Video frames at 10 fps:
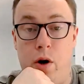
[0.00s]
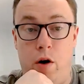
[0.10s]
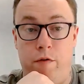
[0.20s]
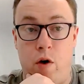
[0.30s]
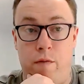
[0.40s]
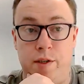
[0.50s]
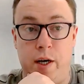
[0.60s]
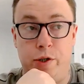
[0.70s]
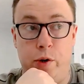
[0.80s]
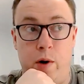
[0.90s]
of
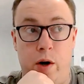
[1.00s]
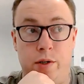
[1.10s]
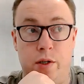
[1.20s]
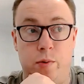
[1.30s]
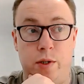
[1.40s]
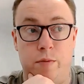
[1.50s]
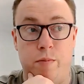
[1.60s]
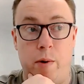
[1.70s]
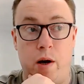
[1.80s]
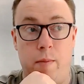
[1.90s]
conversational hypnosis, which is
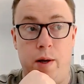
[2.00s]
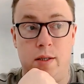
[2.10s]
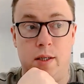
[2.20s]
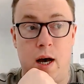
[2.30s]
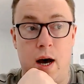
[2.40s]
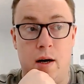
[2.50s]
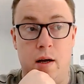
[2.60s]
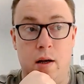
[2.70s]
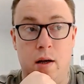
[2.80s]
probably going to be a stark